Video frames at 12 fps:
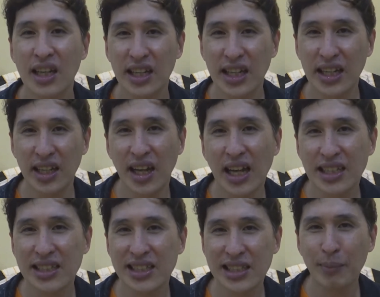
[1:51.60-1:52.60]
It
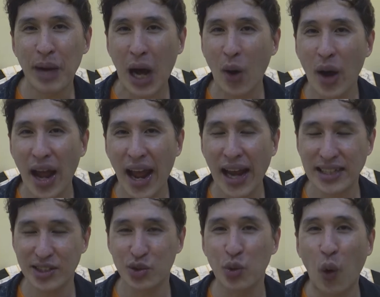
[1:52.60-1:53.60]
somehow
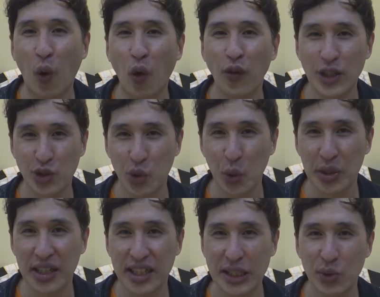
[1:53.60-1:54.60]
acts to overthrow the
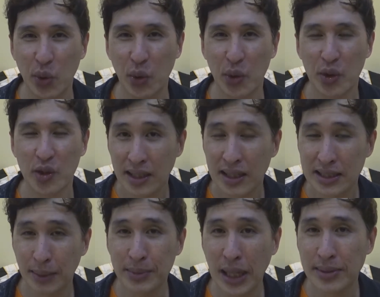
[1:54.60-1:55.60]
hero.
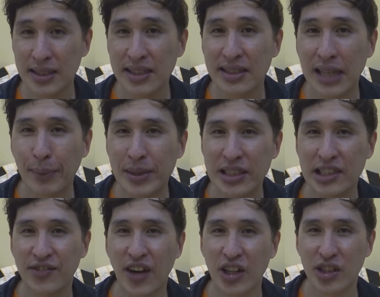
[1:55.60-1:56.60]
Sometimes this Nemesis
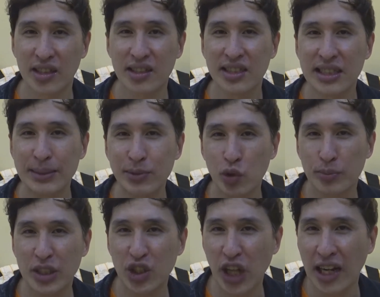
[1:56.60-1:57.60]
function seems to
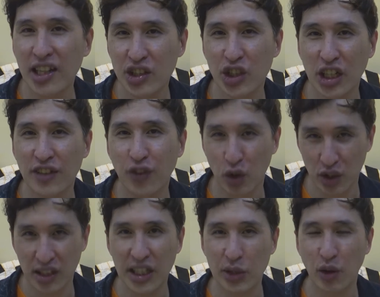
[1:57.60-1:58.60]
be challenging for the
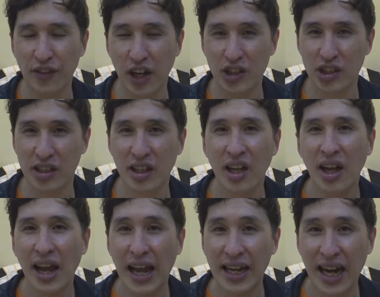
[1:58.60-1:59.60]
hero function.
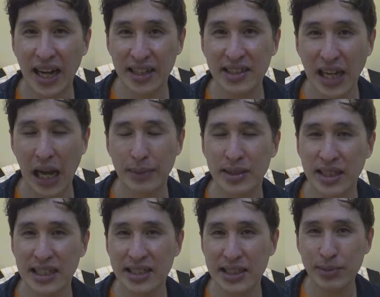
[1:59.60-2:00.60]
At other times,
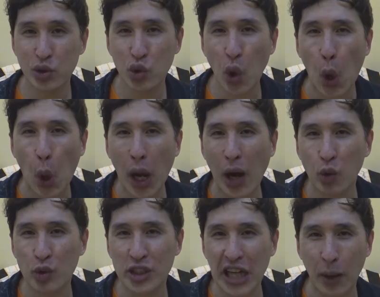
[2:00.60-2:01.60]
it seems to call
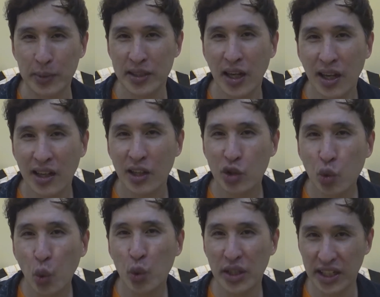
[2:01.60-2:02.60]
out doubts to the